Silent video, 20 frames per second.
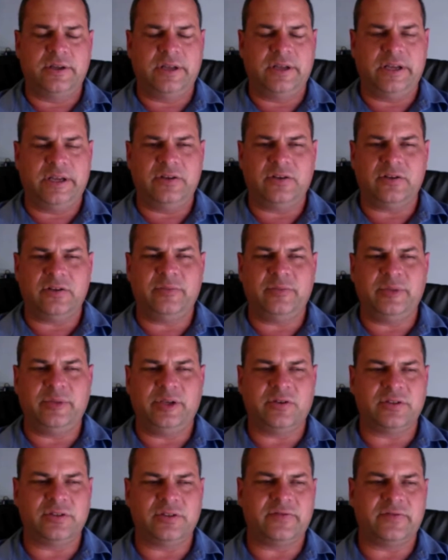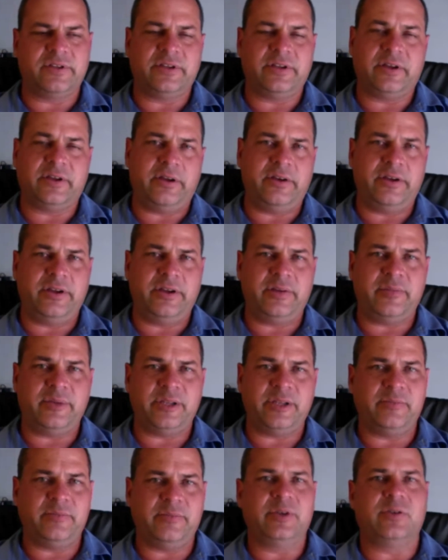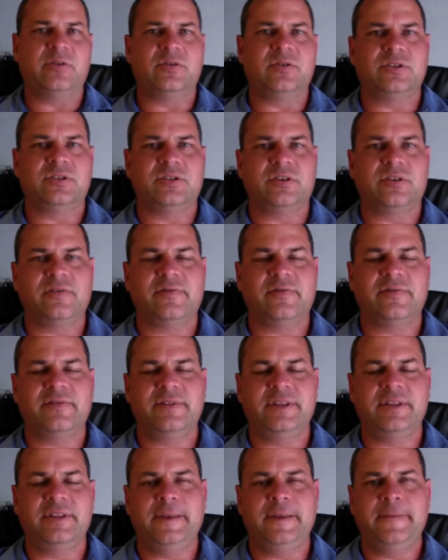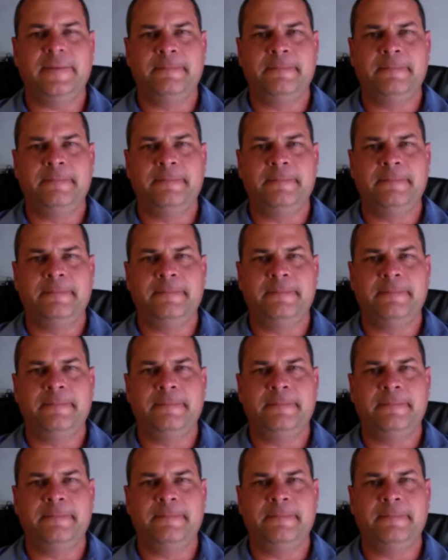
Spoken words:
not because of the diarrhea, but because of the